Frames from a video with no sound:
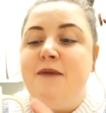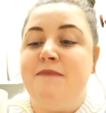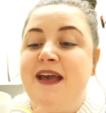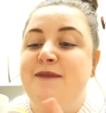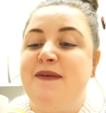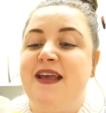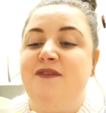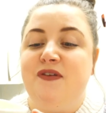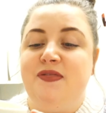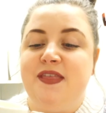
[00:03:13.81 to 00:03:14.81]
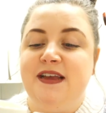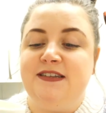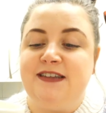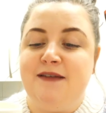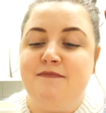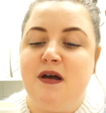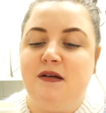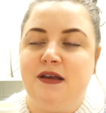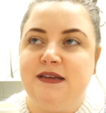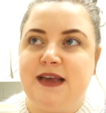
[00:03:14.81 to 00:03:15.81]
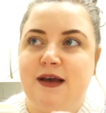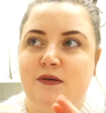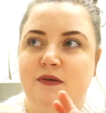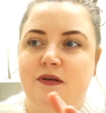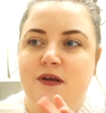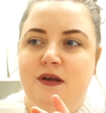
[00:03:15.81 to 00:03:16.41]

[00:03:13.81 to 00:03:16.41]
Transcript: Maybe even this same mug is out